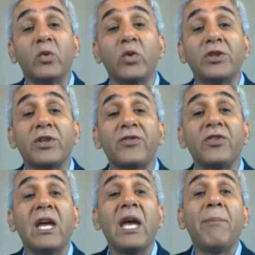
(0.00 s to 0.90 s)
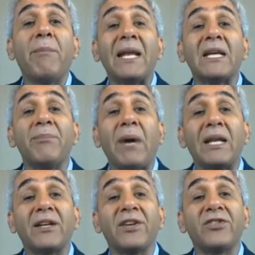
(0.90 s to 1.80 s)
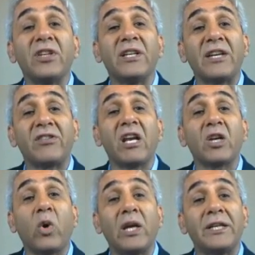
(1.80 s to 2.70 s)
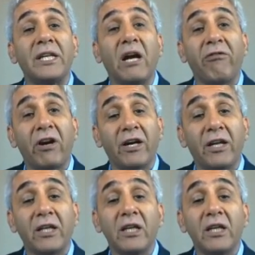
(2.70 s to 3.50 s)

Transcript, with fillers: which is Malcolm Baldrige National Quality Award.